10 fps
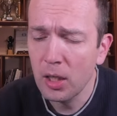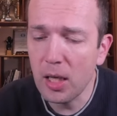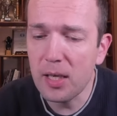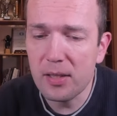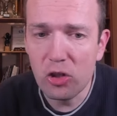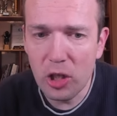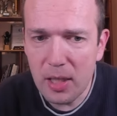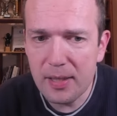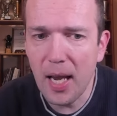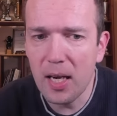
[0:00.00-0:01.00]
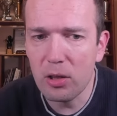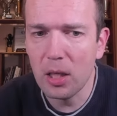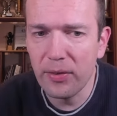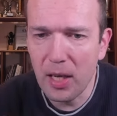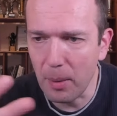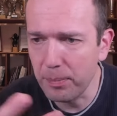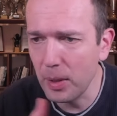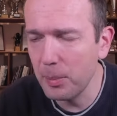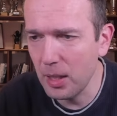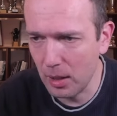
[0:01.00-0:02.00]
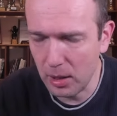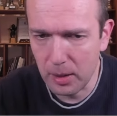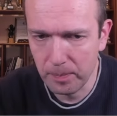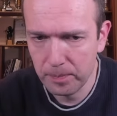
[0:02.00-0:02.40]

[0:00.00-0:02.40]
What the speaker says: She decided to give it up immediately.